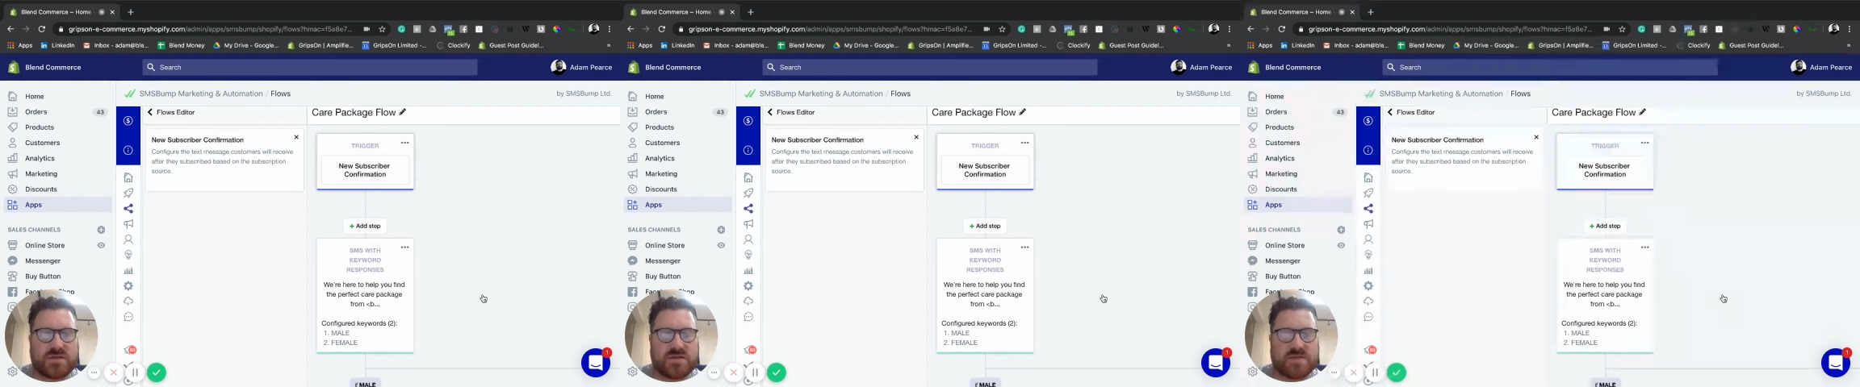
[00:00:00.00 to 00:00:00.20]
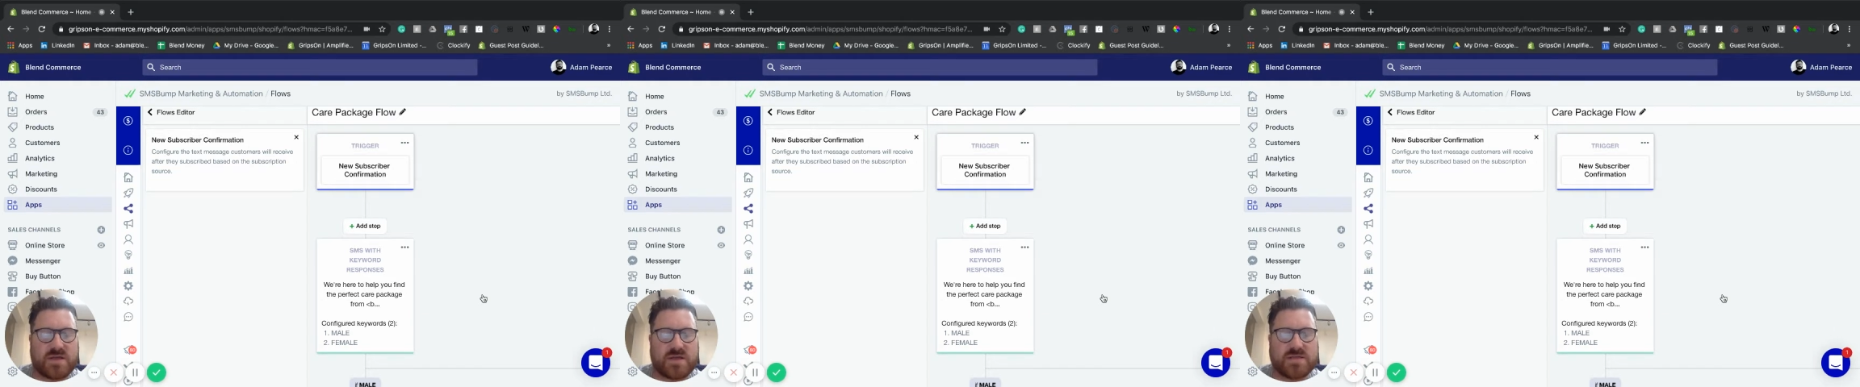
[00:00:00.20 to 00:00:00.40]

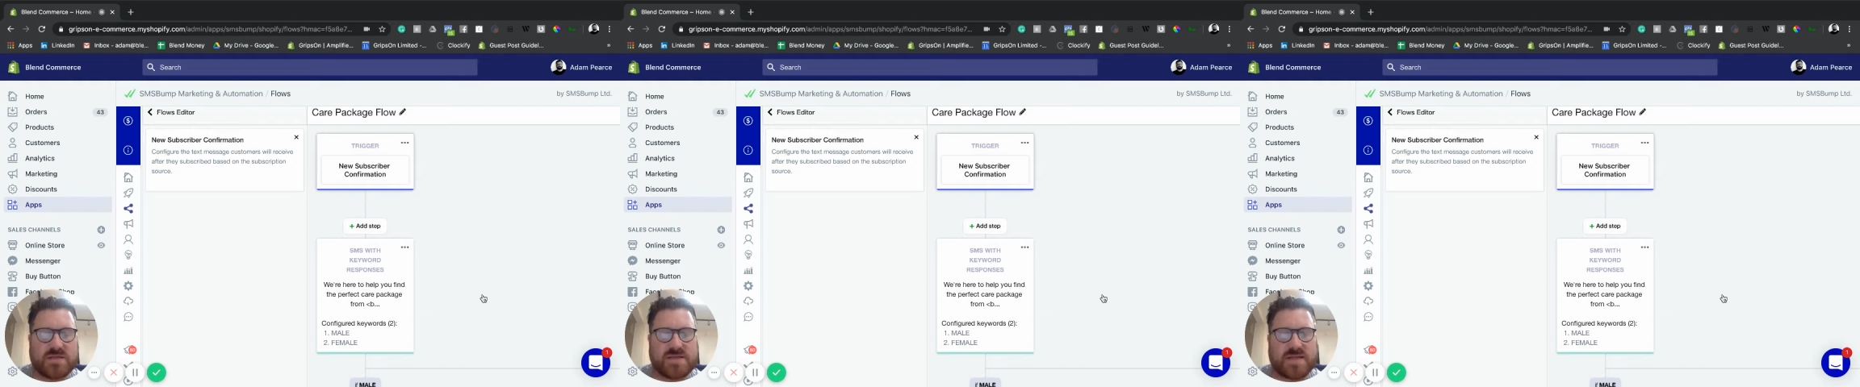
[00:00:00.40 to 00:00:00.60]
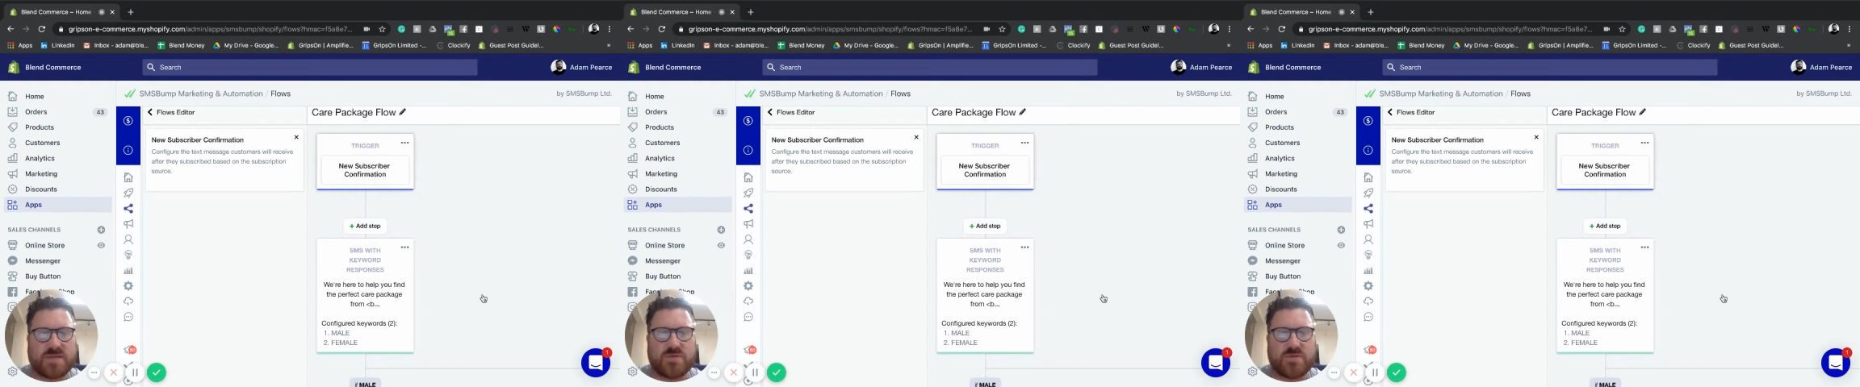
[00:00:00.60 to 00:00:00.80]
that's
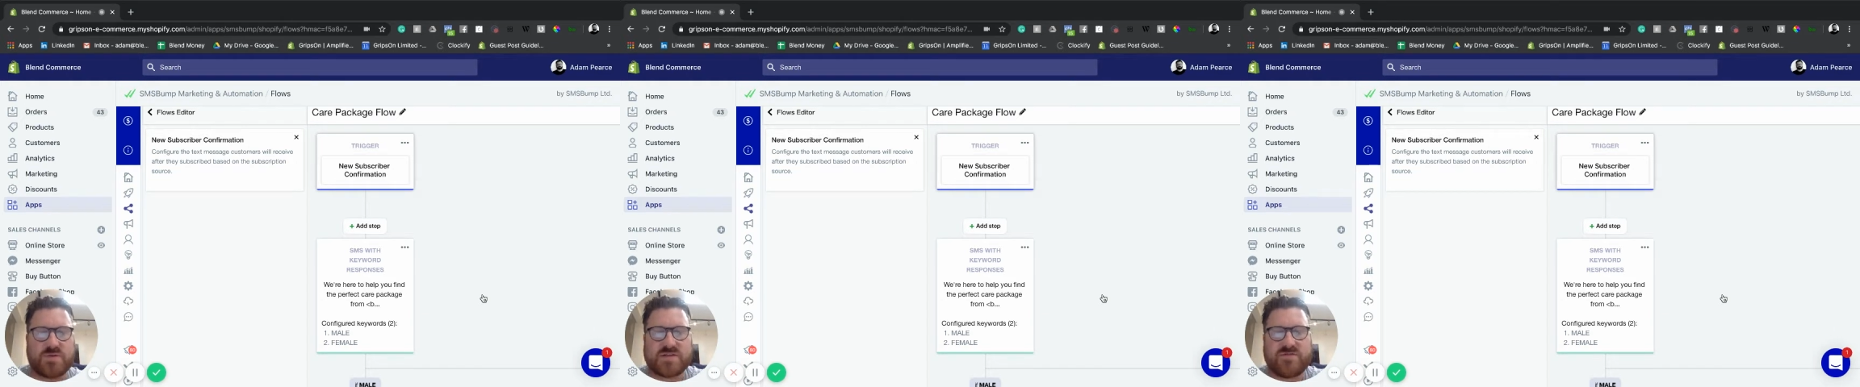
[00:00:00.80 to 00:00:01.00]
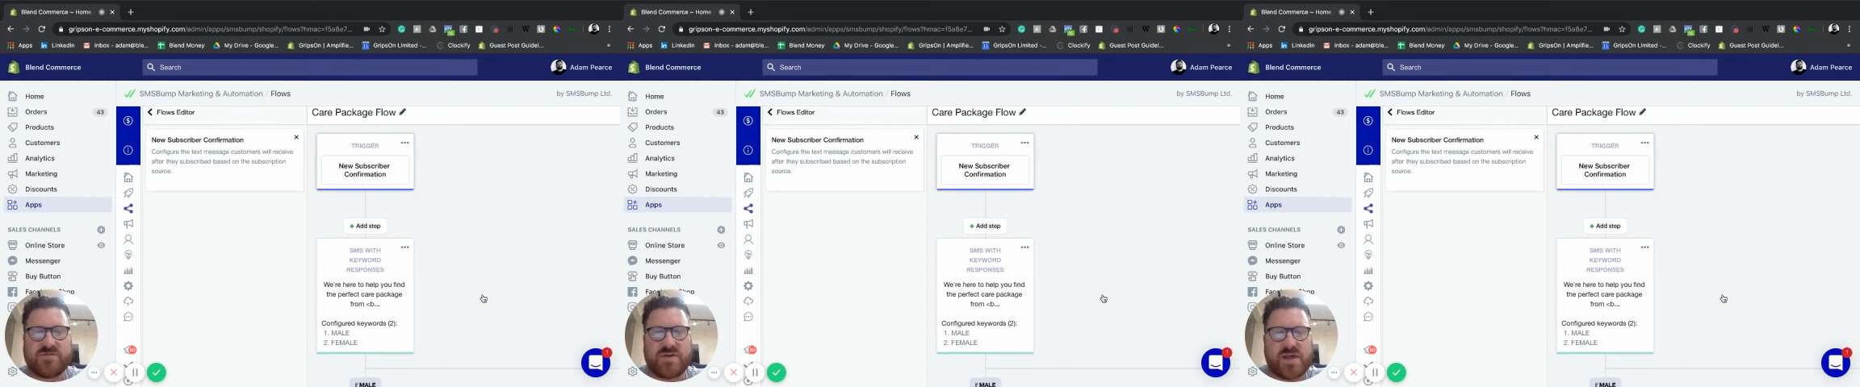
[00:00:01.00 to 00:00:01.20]
associated
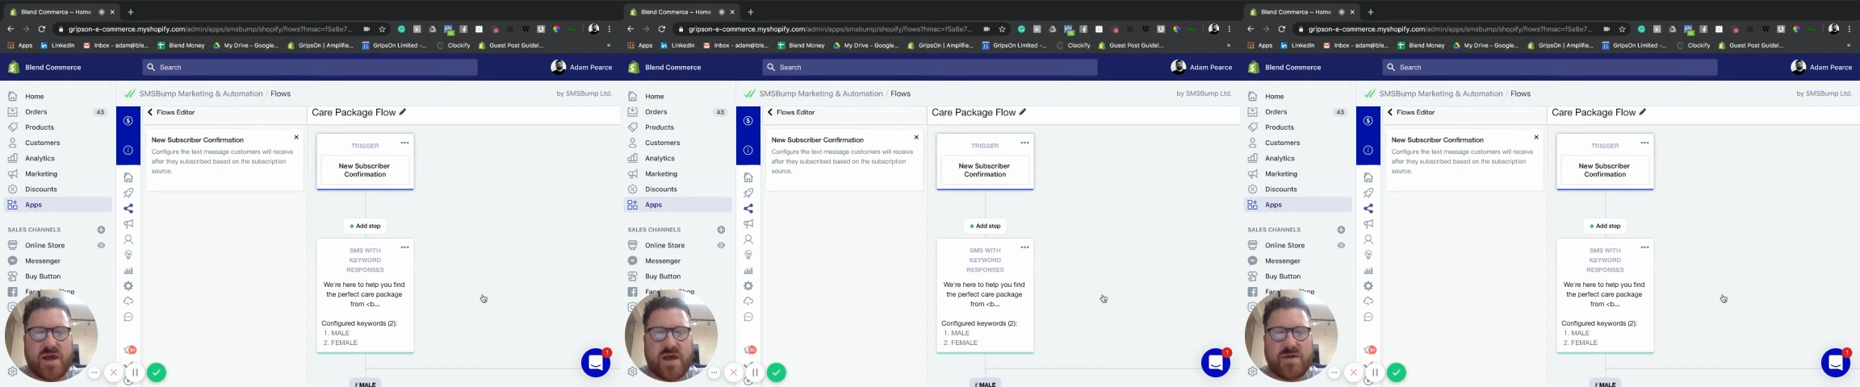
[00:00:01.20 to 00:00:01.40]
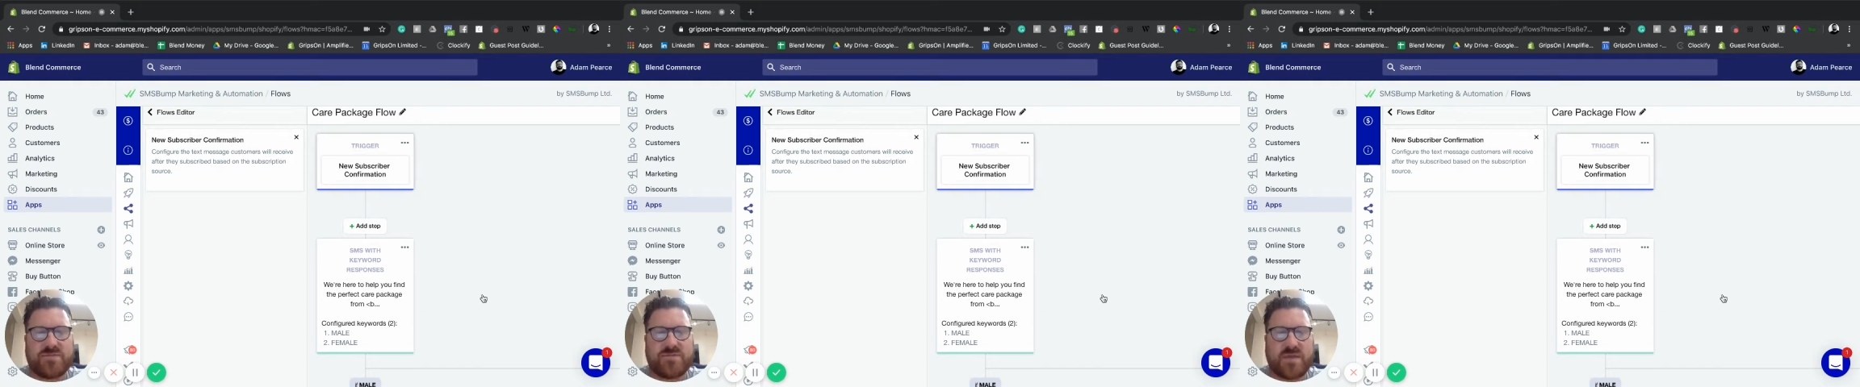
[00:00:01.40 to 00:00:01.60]
with this
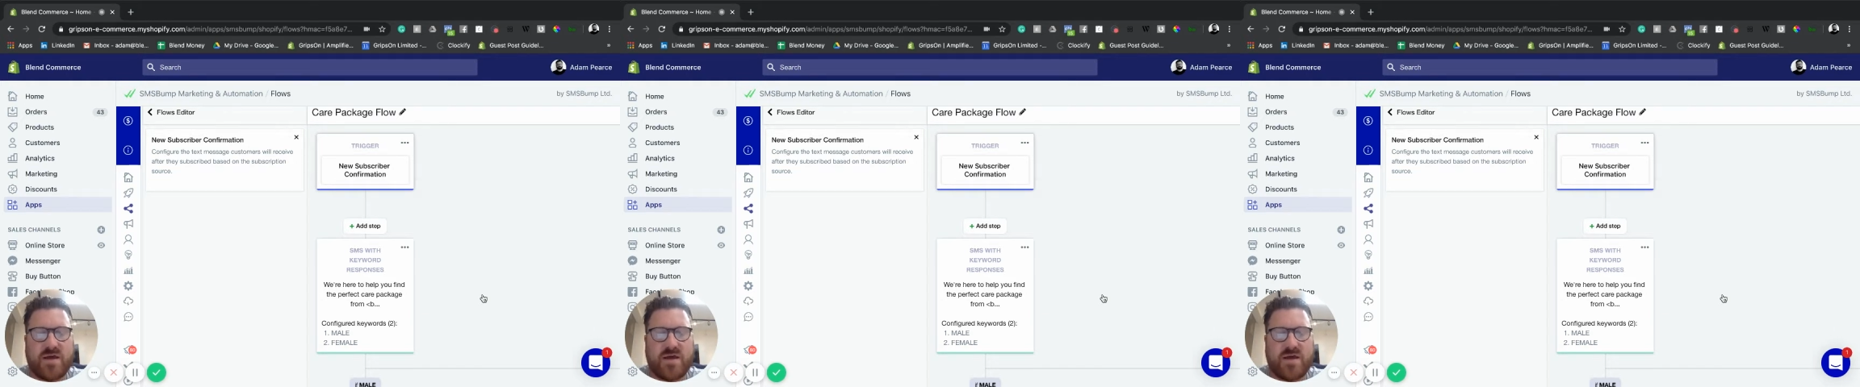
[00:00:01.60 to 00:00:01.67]
video.